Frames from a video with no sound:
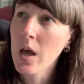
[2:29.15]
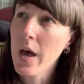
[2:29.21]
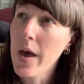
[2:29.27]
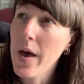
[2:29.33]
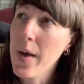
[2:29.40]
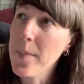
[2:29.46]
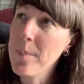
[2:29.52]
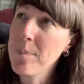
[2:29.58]

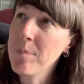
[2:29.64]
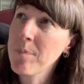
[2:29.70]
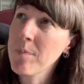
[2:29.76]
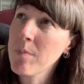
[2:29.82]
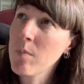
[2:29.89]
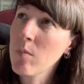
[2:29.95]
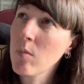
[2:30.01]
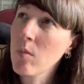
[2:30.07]
Um,
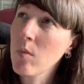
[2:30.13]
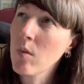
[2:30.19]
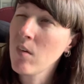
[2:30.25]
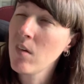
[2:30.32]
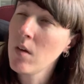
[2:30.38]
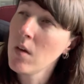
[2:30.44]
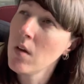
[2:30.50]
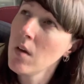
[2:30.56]

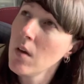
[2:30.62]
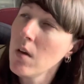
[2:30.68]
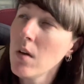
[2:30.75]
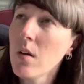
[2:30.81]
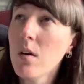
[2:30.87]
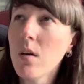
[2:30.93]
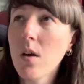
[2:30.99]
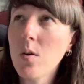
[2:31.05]

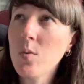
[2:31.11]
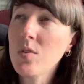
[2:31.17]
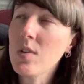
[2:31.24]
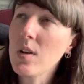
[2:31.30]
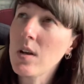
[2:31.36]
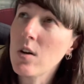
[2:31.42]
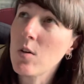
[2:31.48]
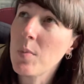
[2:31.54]
there was a
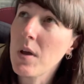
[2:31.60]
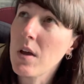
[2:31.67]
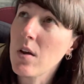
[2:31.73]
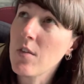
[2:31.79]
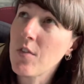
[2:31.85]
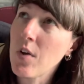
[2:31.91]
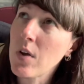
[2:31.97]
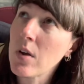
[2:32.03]
little bit
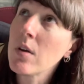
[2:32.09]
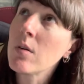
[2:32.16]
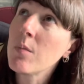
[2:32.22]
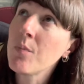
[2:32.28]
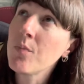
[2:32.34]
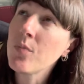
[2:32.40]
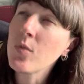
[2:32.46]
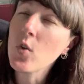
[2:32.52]
of,
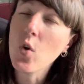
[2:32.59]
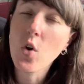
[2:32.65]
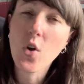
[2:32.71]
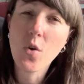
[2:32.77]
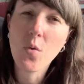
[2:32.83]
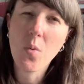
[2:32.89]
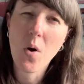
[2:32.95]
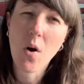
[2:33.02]
not
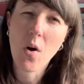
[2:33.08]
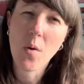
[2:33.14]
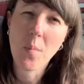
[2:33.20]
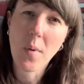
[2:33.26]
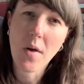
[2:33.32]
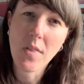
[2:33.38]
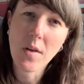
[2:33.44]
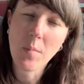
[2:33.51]
hoo-ha,
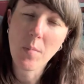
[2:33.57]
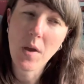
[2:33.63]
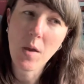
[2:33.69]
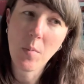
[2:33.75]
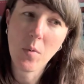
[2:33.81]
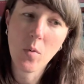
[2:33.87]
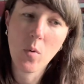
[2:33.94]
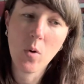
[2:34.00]
but I think
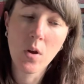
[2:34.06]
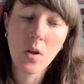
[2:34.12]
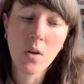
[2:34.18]
people,